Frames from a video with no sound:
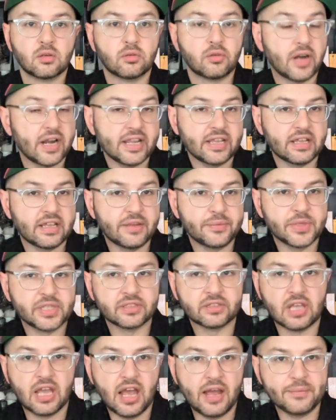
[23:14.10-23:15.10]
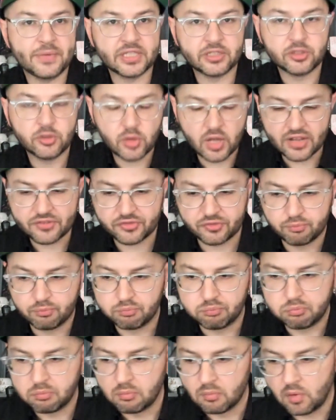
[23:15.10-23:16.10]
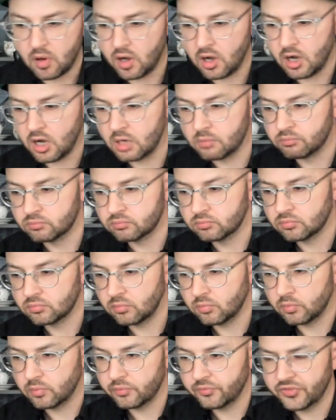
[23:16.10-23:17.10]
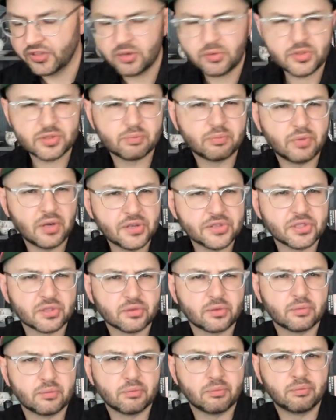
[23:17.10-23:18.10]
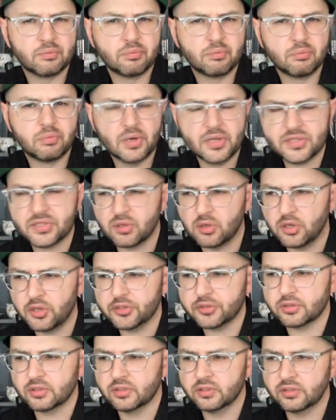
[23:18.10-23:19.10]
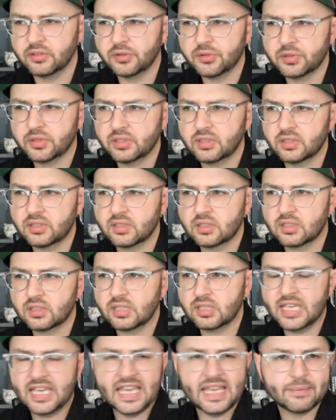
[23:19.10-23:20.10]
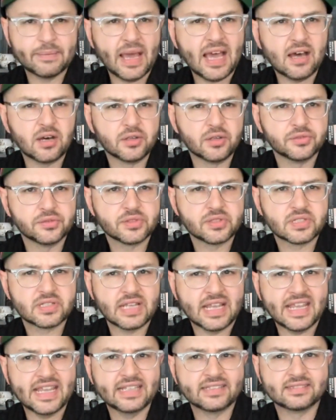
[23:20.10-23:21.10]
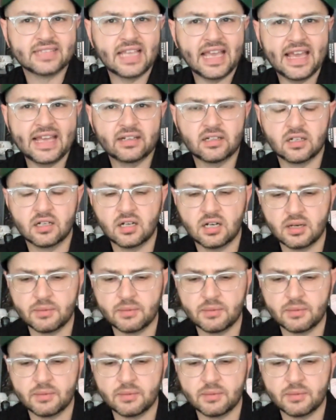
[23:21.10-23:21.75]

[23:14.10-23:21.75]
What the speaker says: Right. I mean, you have, I think it was Buzz Aldrin who came out saying that